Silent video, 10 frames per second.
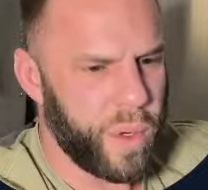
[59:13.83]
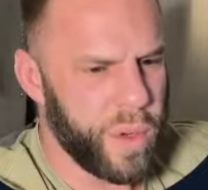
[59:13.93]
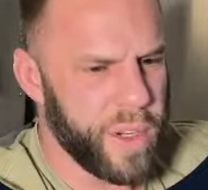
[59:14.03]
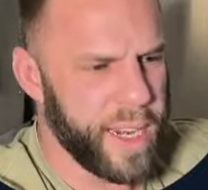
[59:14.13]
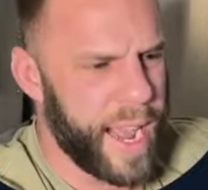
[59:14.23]

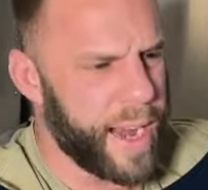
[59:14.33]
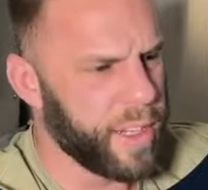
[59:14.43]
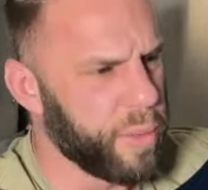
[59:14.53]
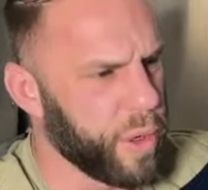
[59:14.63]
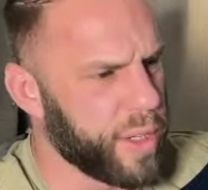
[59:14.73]
need to add in
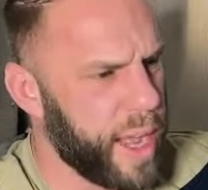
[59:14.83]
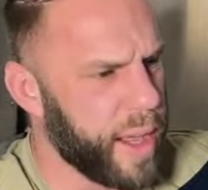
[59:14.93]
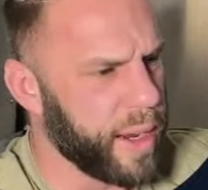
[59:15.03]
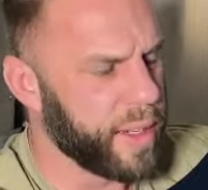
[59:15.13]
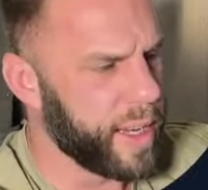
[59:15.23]
some more
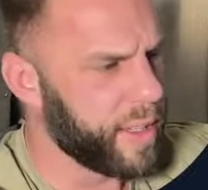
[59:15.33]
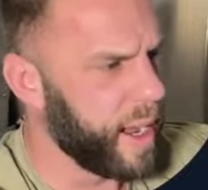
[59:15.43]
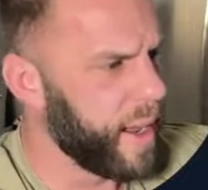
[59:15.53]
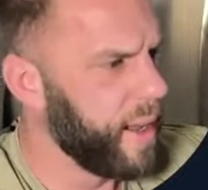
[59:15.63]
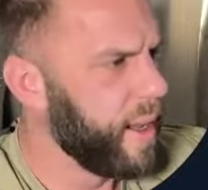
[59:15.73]
styling because that's
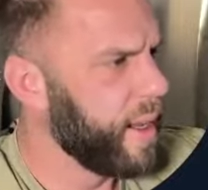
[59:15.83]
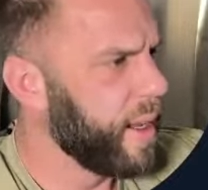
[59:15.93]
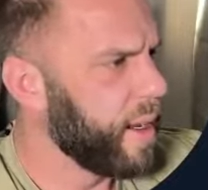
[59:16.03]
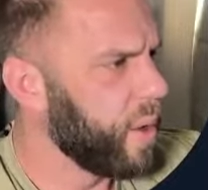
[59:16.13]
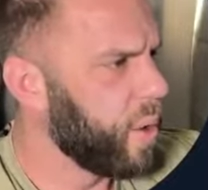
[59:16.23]
not
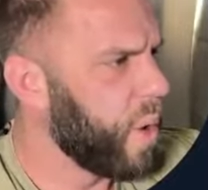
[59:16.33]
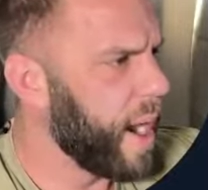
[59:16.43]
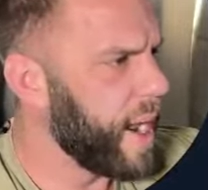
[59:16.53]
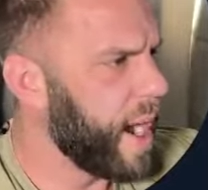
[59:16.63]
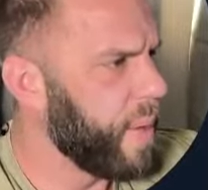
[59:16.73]

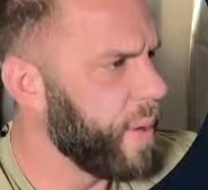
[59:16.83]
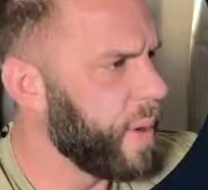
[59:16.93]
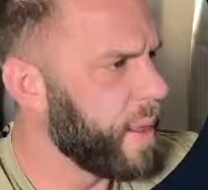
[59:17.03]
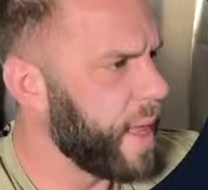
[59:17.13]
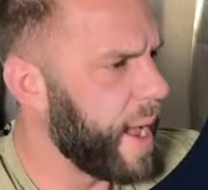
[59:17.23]
quite how we
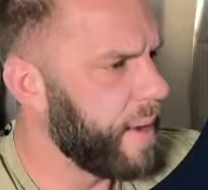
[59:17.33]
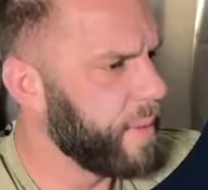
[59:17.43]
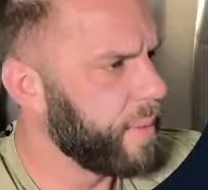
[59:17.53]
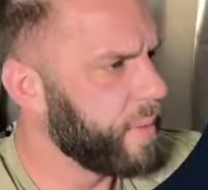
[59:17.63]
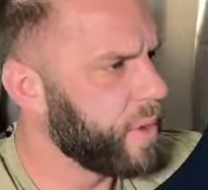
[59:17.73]
want that.
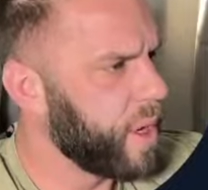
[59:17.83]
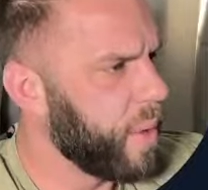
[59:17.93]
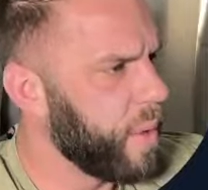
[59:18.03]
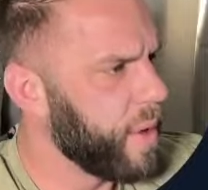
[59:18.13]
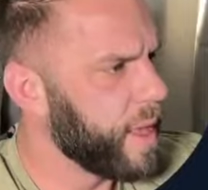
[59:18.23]
So
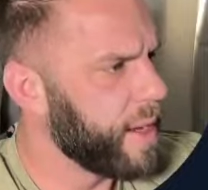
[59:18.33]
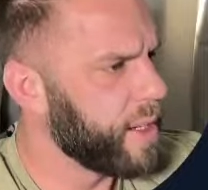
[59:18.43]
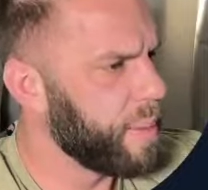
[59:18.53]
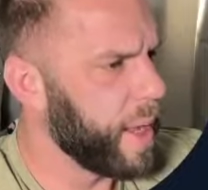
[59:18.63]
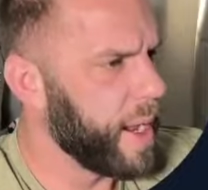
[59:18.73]
we want that
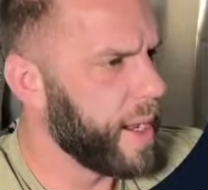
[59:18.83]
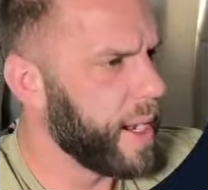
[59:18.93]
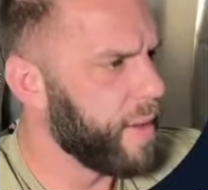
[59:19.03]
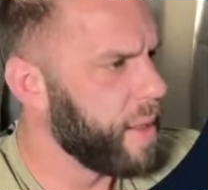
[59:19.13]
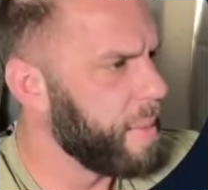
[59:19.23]
display
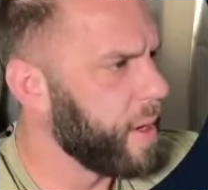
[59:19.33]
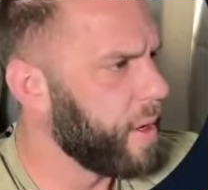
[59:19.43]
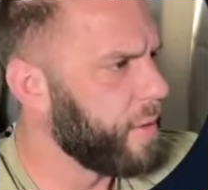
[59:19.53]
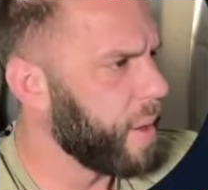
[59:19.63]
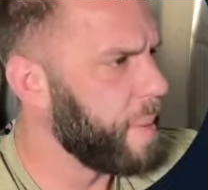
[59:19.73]
kind of in the middle
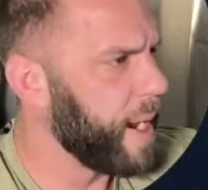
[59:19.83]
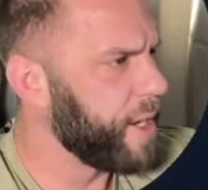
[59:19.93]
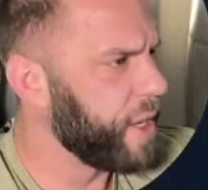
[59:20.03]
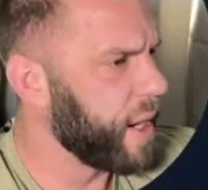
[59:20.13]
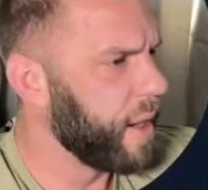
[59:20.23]
of our
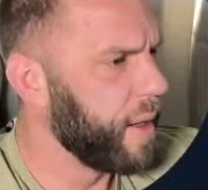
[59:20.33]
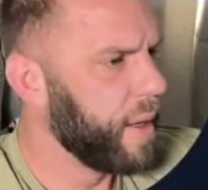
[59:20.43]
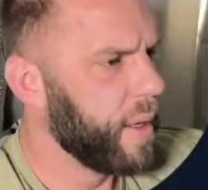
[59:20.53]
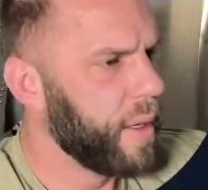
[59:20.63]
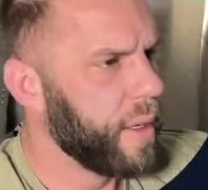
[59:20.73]
page here.
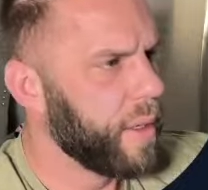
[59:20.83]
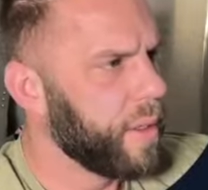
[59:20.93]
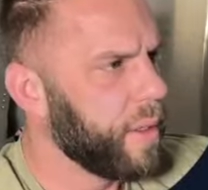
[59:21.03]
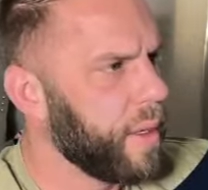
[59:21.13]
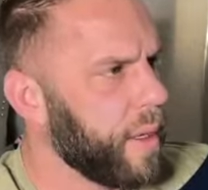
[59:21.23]

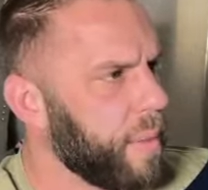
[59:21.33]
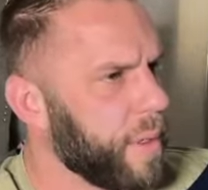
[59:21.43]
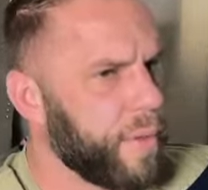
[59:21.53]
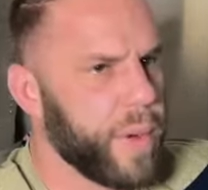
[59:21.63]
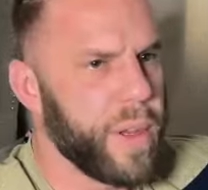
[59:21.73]
Because
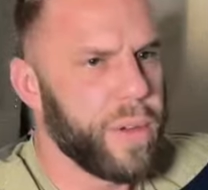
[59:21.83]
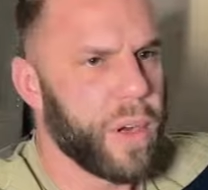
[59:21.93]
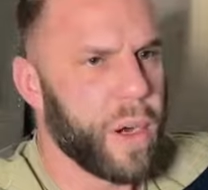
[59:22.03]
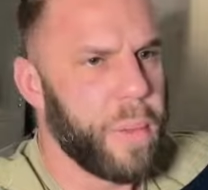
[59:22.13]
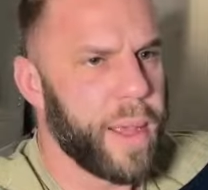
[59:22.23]
if we use
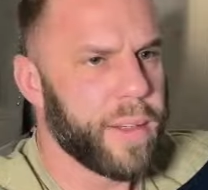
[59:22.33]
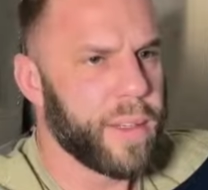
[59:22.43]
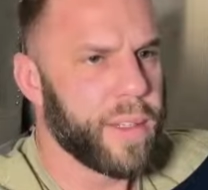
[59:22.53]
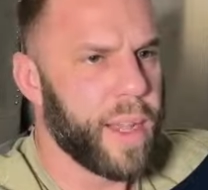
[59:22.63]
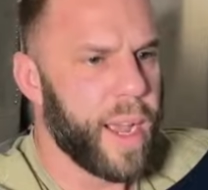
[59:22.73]
our
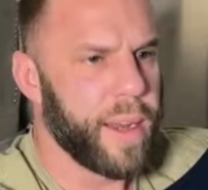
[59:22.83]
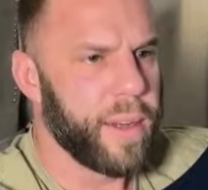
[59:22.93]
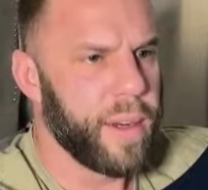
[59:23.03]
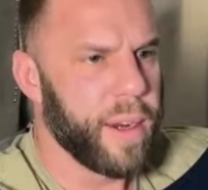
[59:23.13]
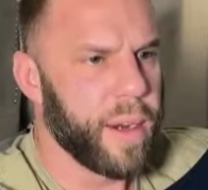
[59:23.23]
pesticide
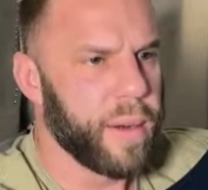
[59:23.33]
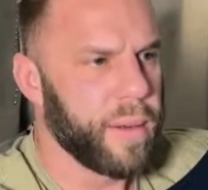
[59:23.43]
here,